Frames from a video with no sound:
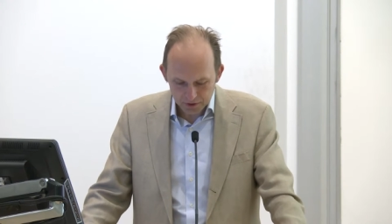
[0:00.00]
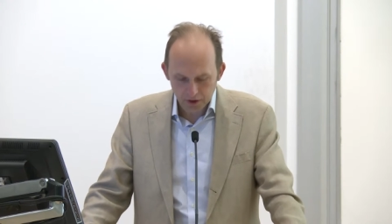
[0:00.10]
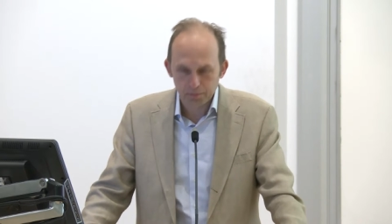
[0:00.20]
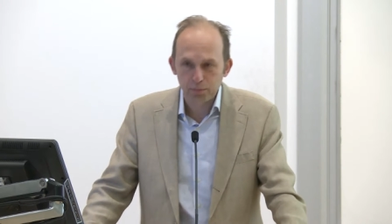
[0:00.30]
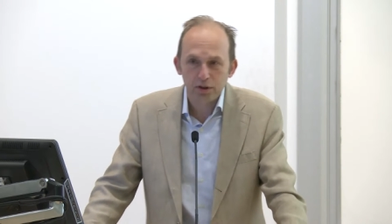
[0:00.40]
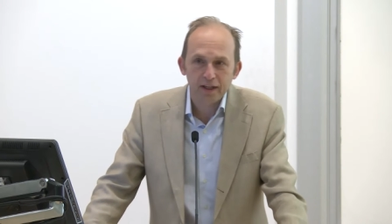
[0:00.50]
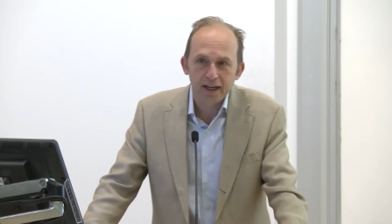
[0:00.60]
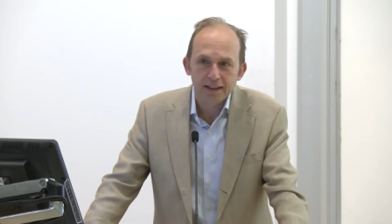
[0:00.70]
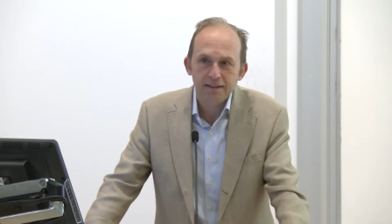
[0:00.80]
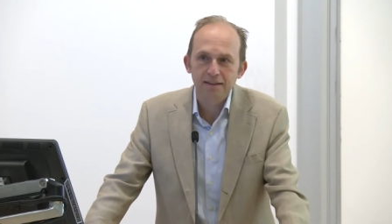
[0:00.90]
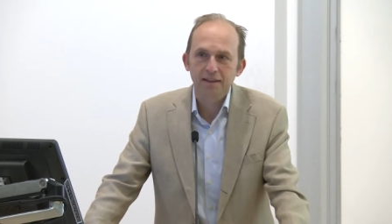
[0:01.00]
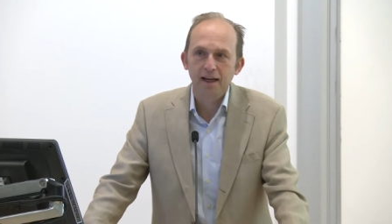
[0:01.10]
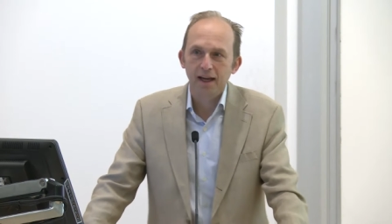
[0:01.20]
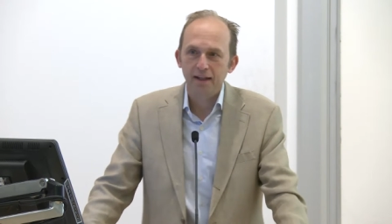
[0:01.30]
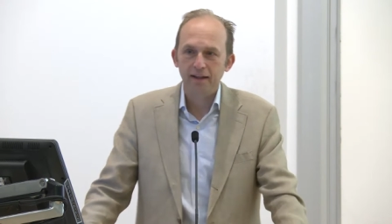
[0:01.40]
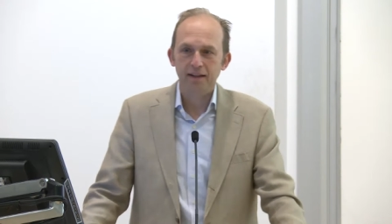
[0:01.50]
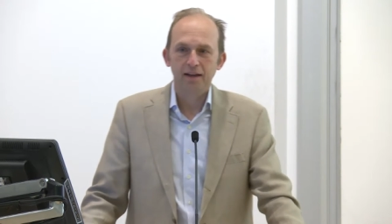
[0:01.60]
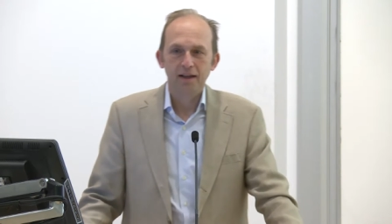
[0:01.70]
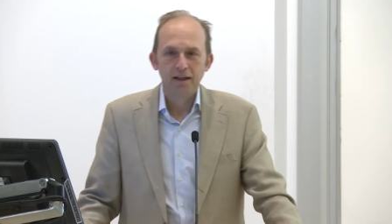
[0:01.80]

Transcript: is called Bookends, and it